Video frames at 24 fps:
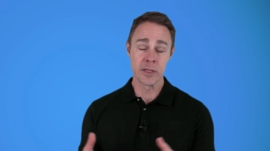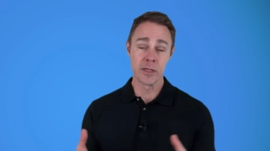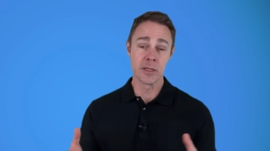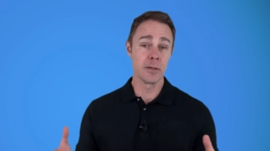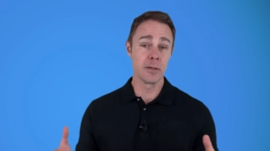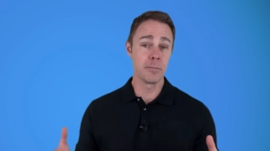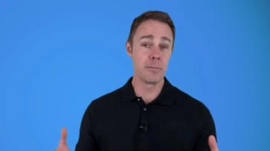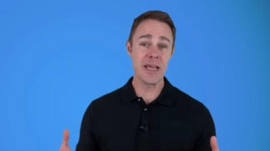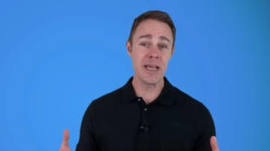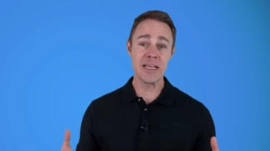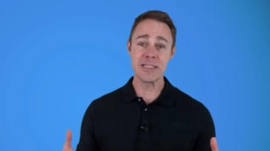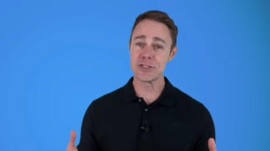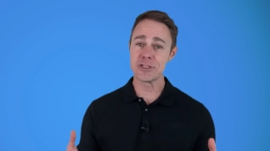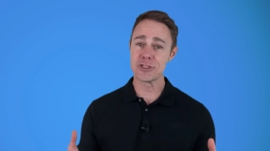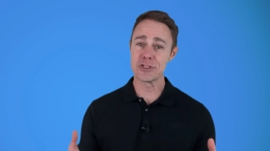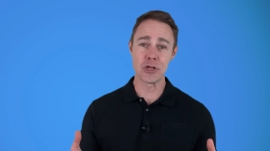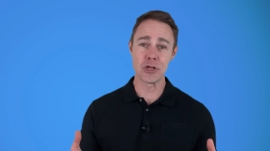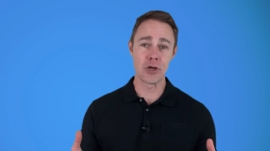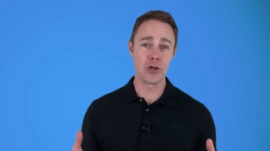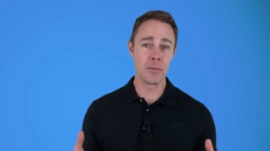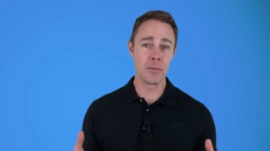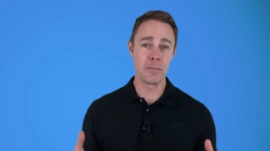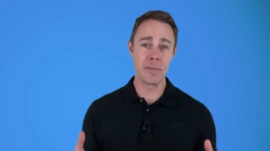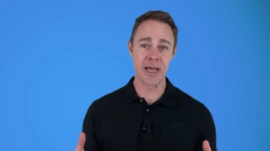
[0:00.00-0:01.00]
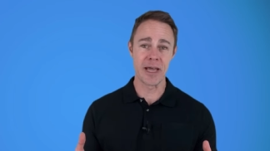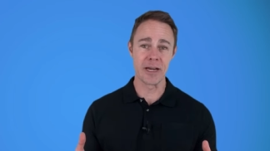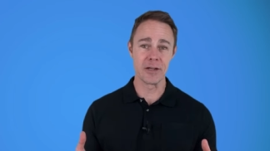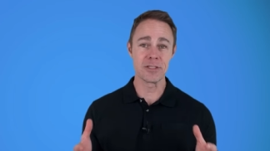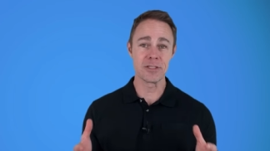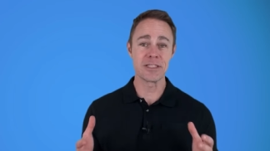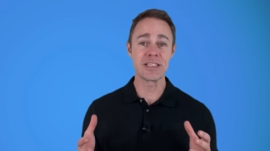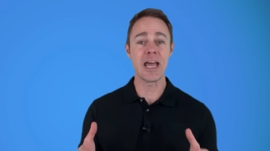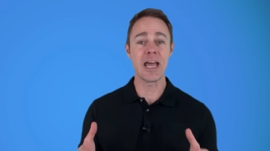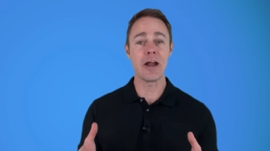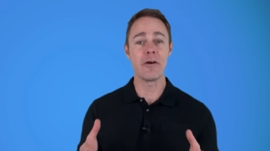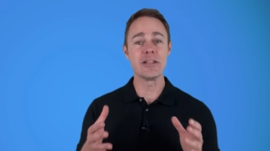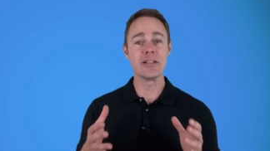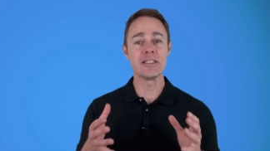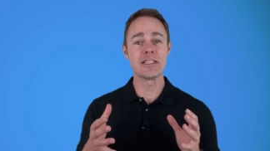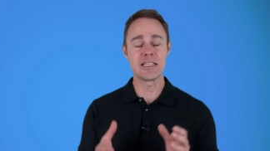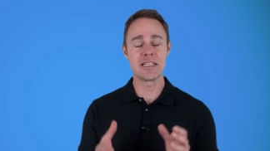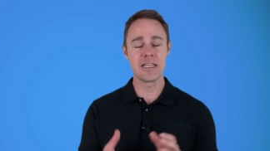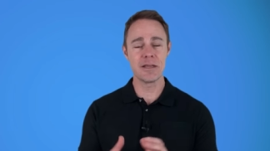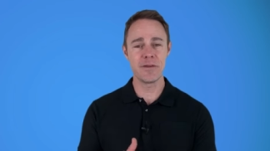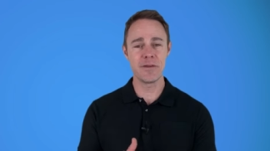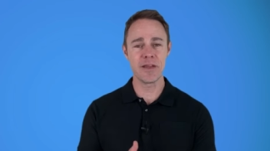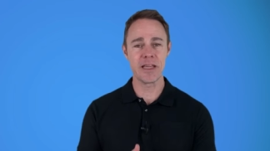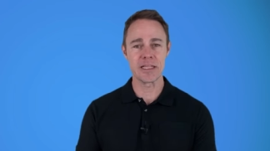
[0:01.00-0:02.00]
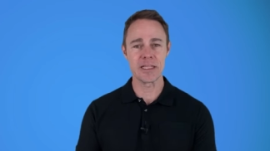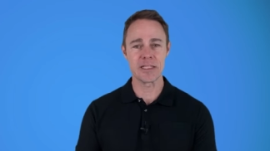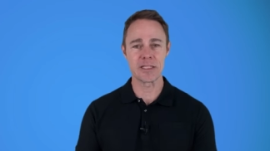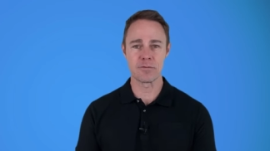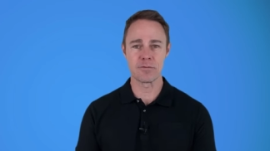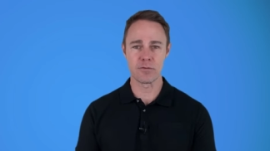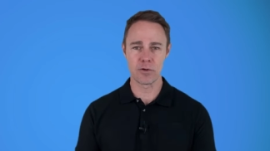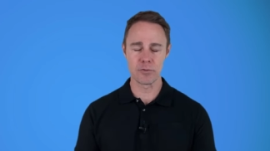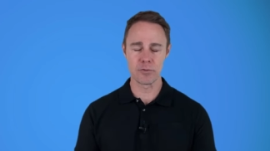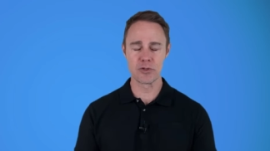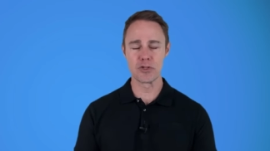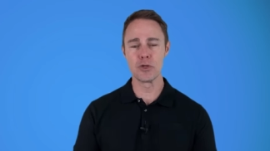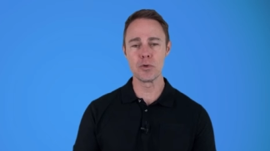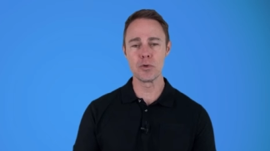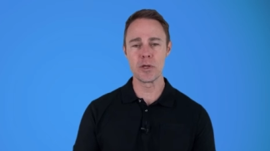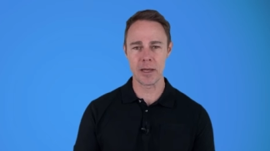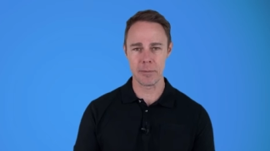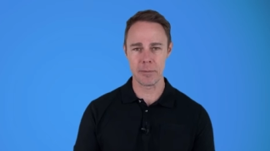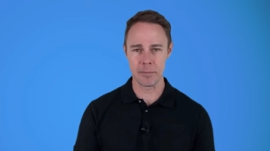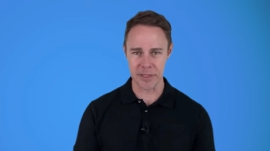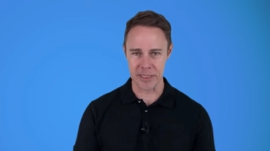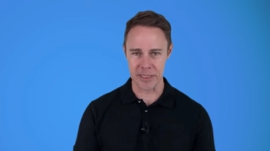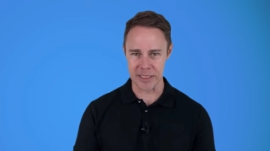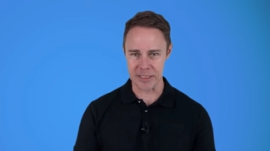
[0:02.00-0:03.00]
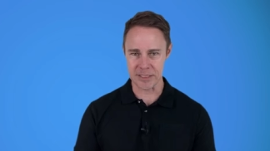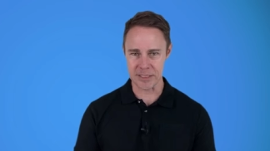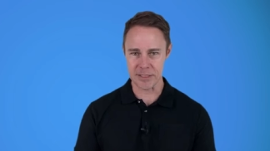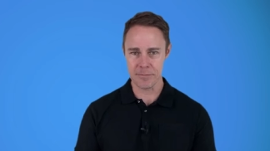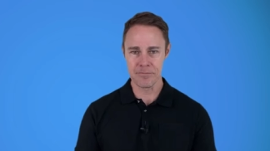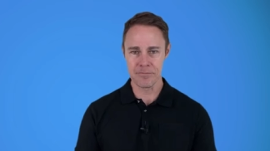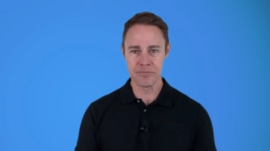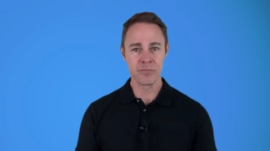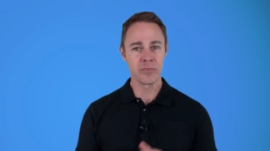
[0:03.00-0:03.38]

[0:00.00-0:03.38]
The best solar panels carry certificates from two companies,